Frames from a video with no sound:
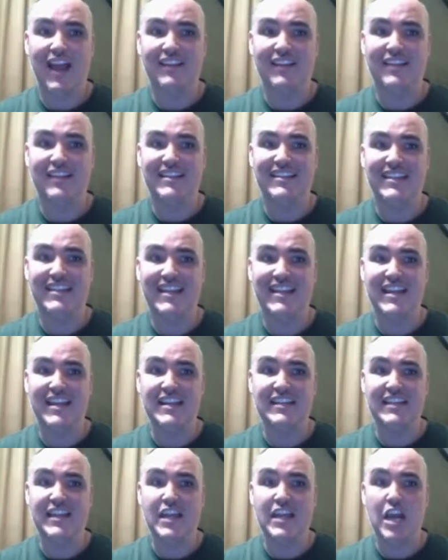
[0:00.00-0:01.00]
the
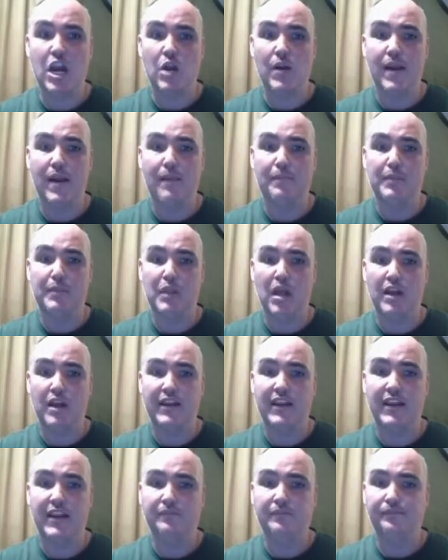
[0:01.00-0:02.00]
DeDRM
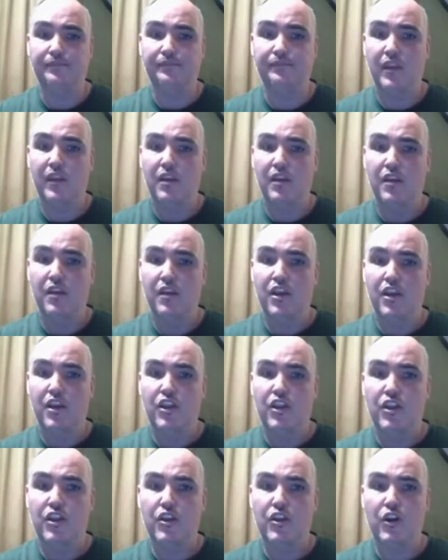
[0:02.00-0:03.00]
plugin.
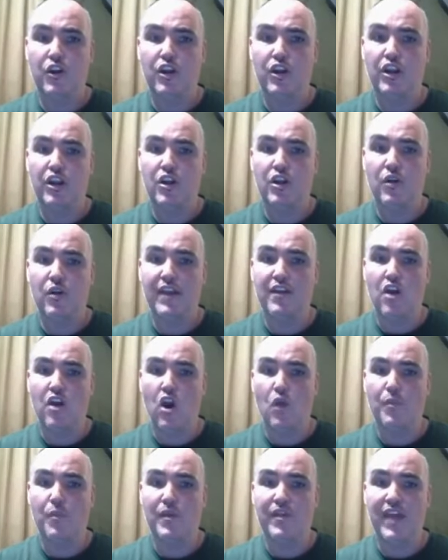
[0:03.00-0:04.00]
You're going to go ahead and
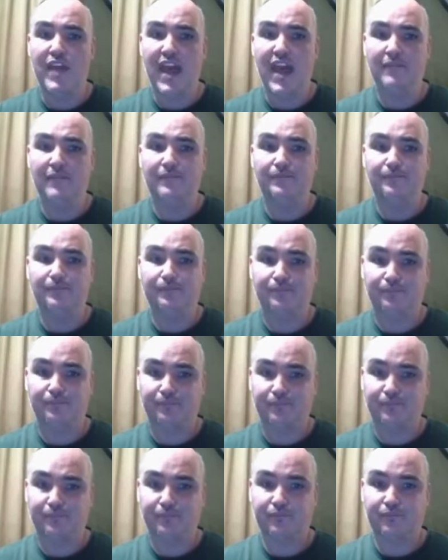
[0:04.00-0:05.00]
open that.
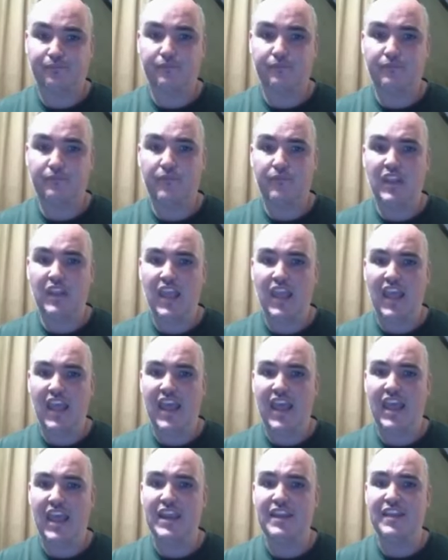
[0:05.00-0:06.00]

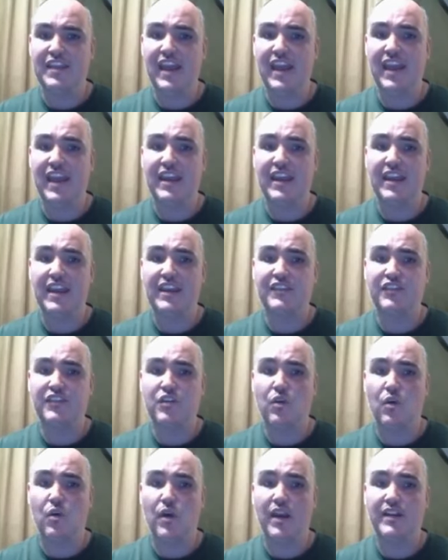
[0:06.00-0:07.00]
And then it's
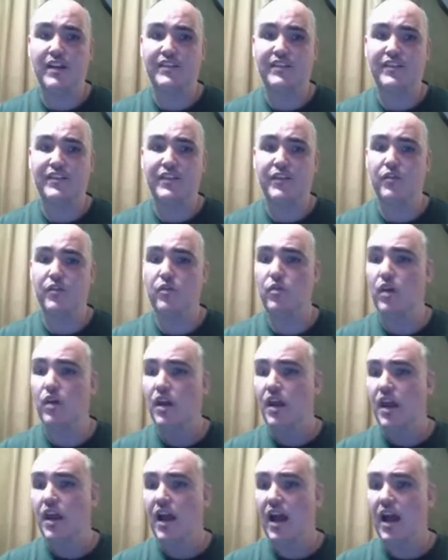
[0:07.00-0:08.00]
going to
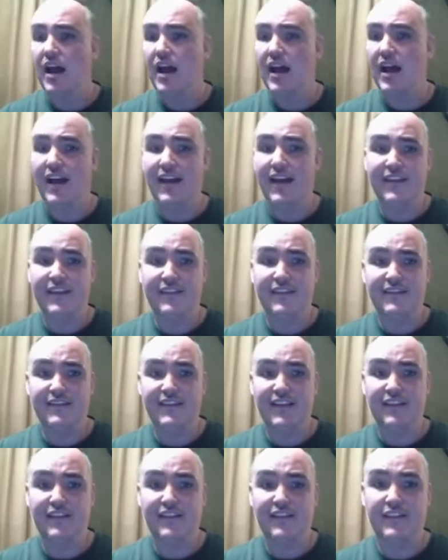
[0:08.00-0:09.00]
uh,
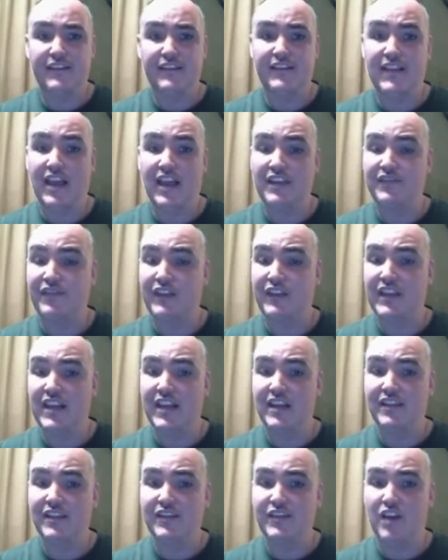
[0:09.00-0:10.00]
successfully
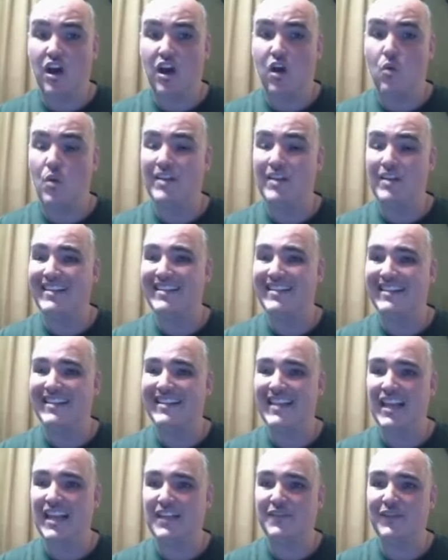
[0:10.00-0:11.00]
install. Once it
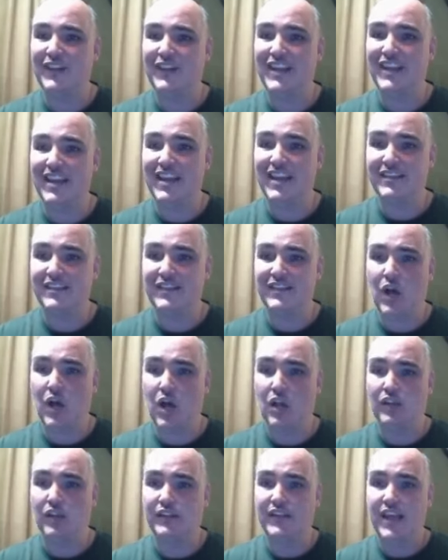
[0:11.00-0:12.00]
successfully
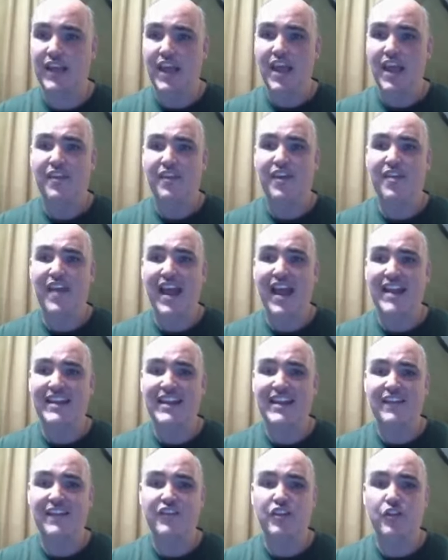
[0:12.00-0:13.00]
installs, then that
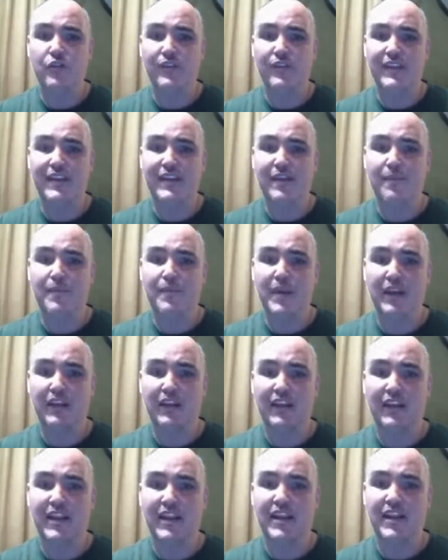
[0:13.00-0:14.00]
gives you the
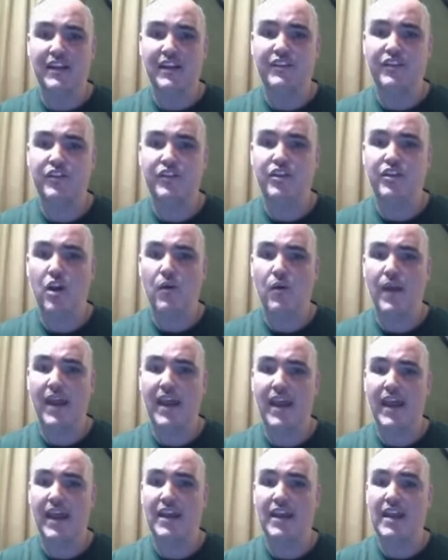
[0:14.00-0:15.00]
ability to go
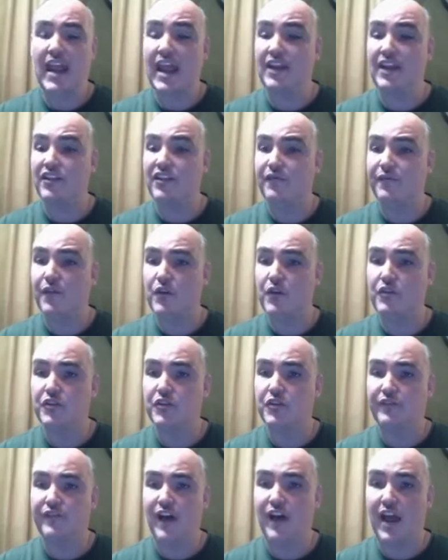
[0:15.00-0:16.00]
ahead and convert your
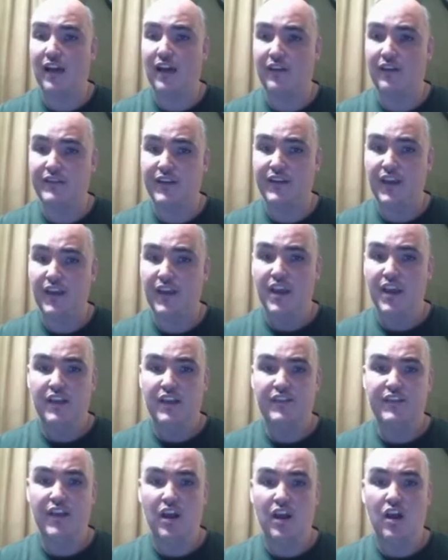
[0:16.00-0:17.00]
files.
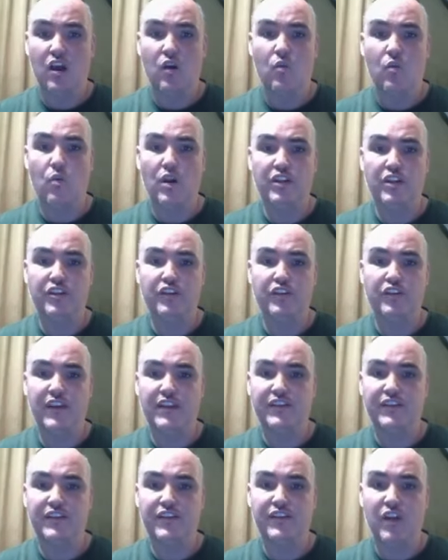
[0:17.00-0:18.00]
So once you've
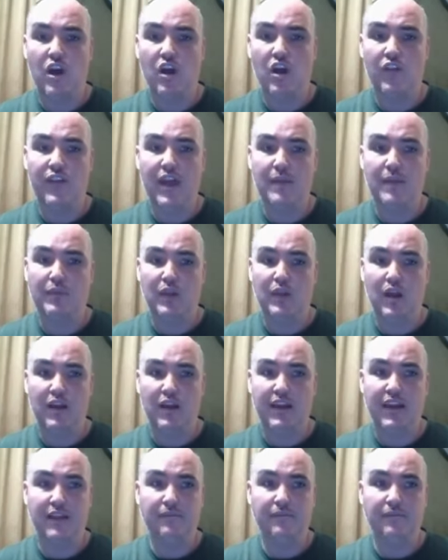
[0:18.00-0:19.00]
installed that
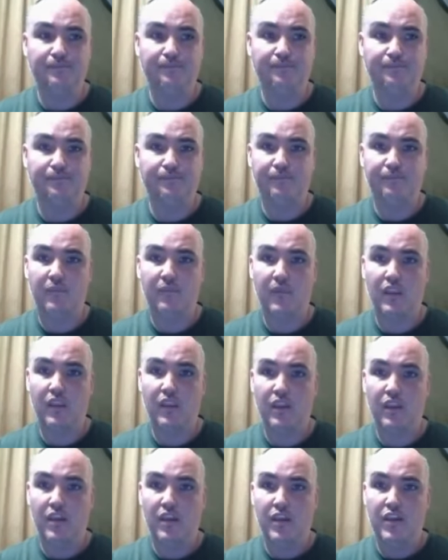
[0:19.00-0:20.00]
plugin,
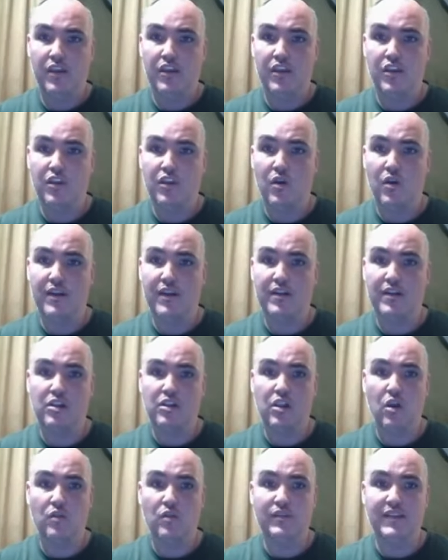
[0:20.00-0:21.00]
you go ahead and
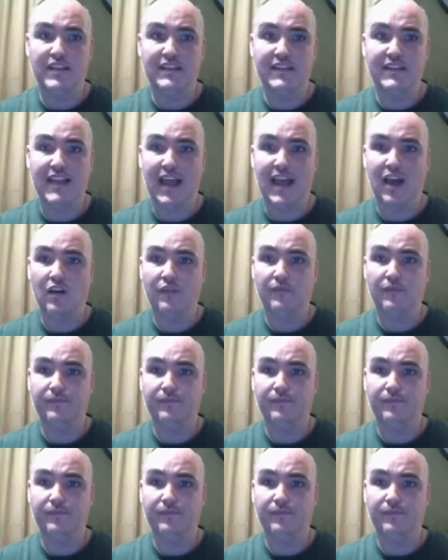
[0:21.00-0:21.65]
close this out.